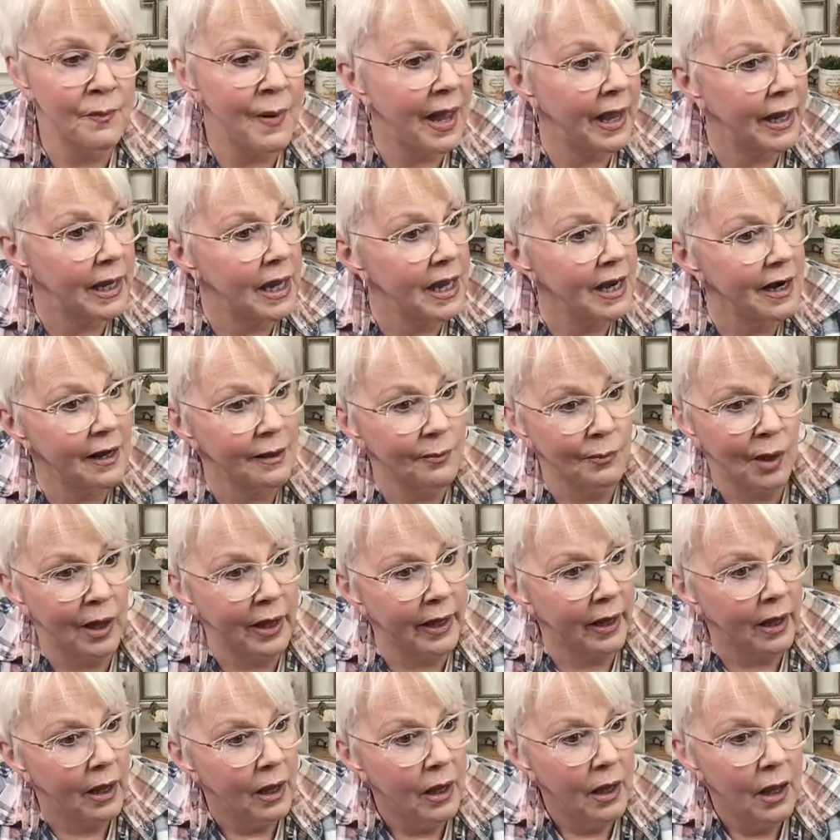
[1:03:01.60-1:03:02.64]
Megan, and
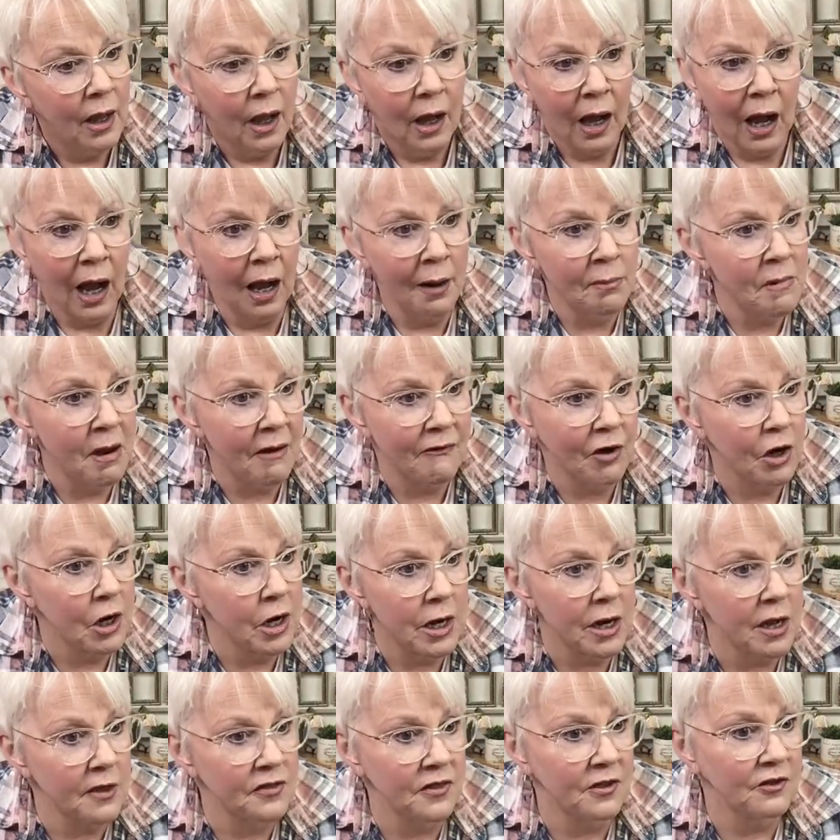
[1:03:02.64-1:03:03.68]
like, I'm never going
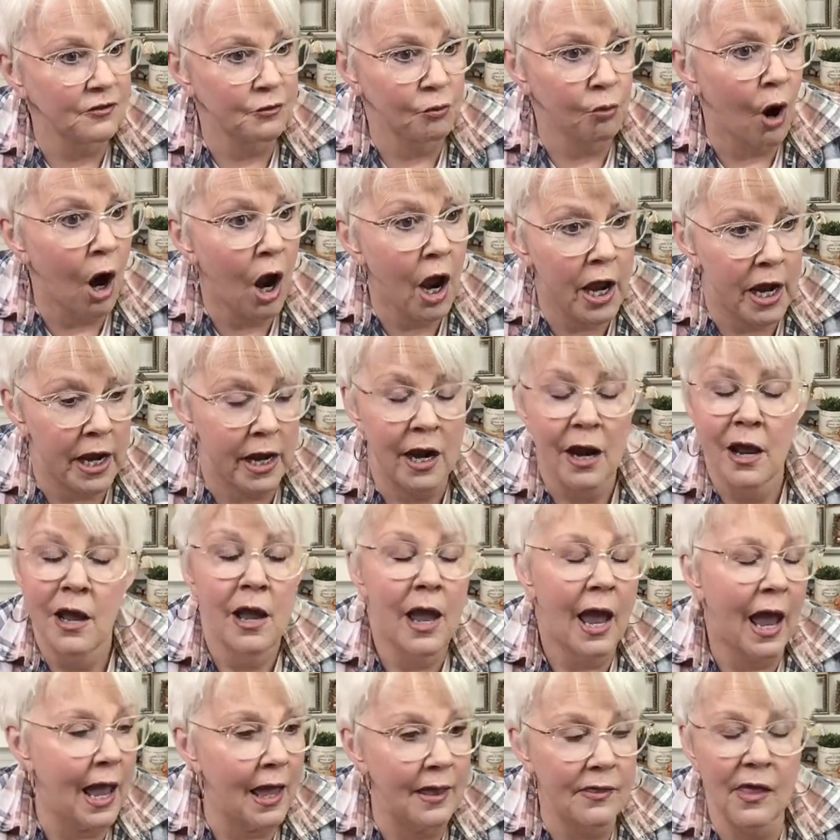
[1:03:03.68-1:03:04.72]
to get this right.
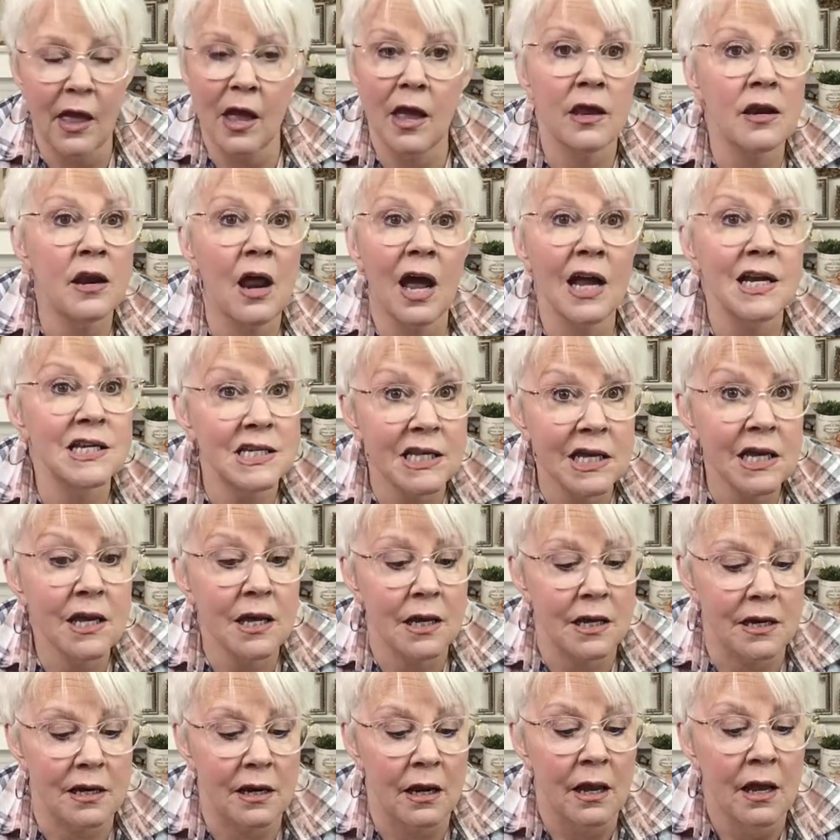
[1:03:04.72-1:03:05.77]
And then I
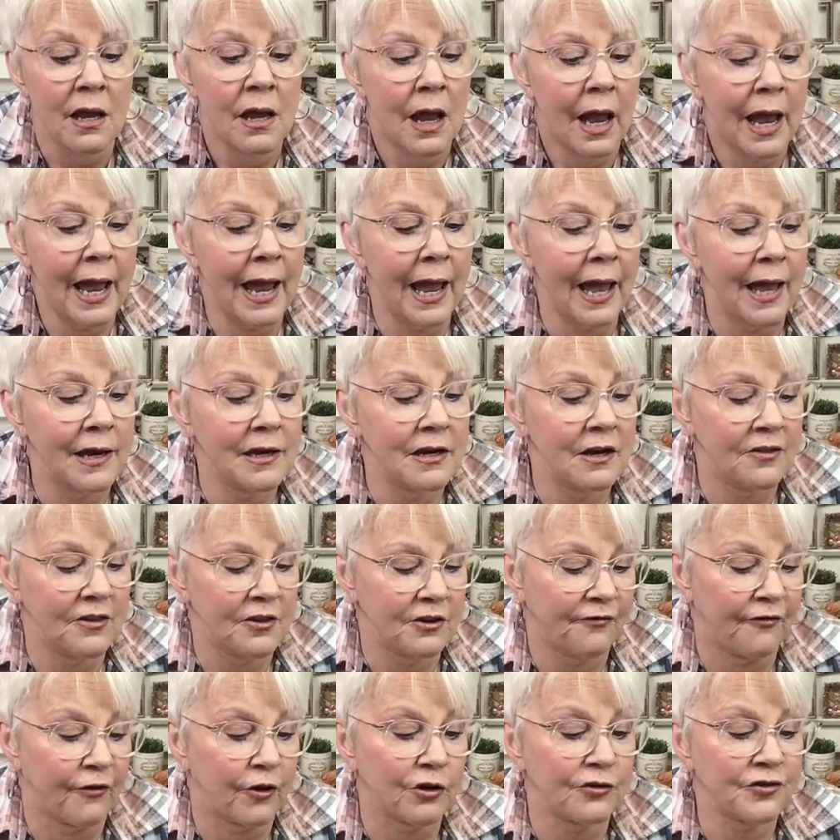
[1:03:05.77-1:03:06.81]
did. Mm-hmm. And
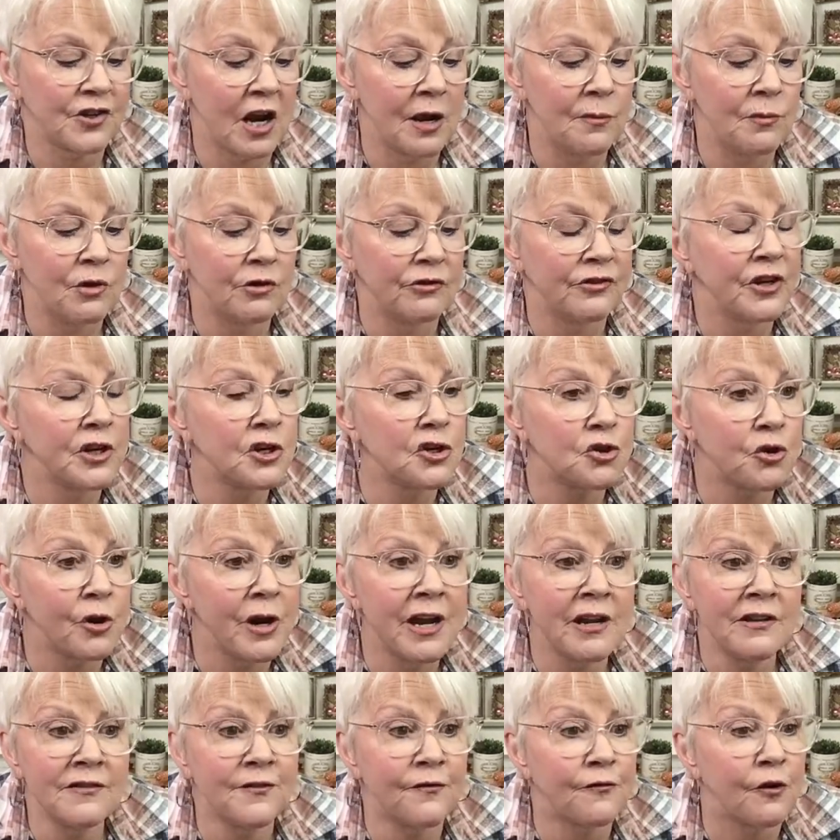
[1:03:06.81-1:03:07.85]
the first time using a
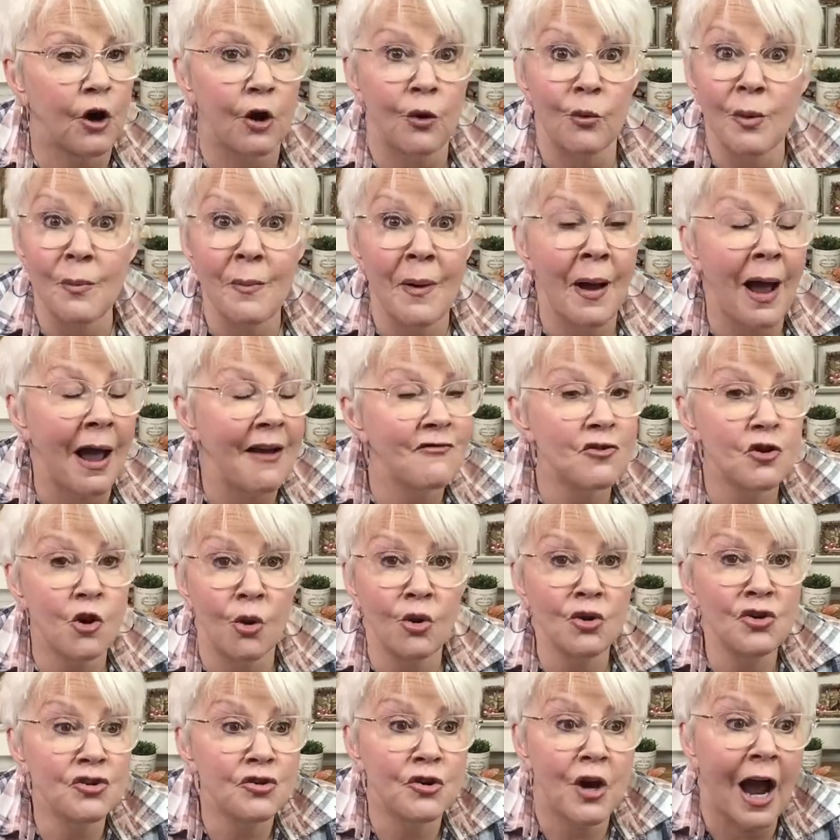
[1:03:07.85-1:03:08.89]
transfer, remember, I've
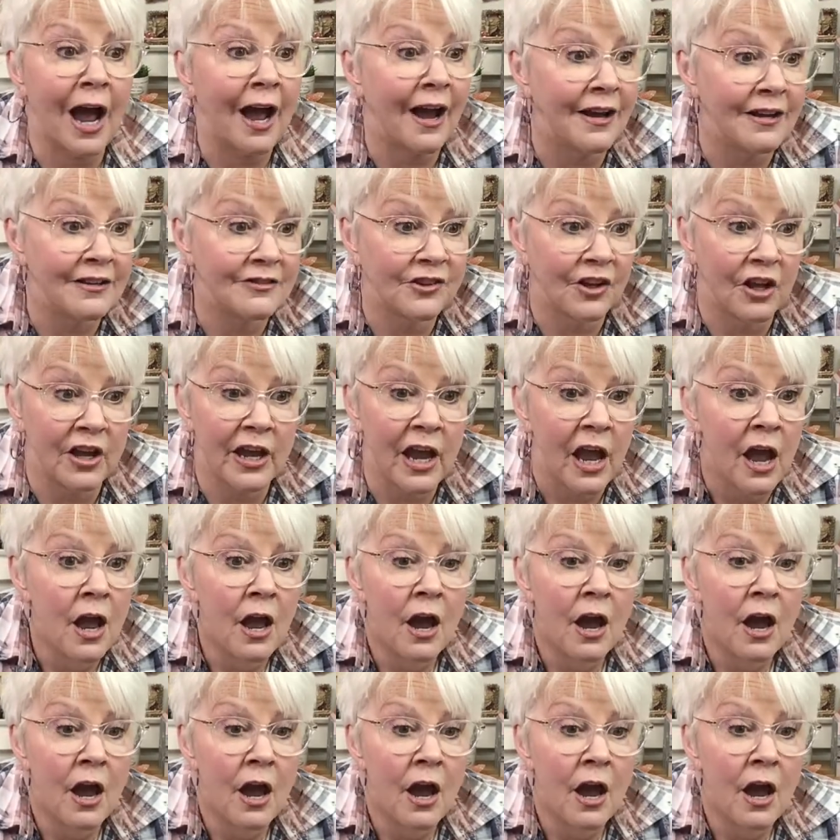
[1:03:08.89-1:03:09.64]
told you guys, like,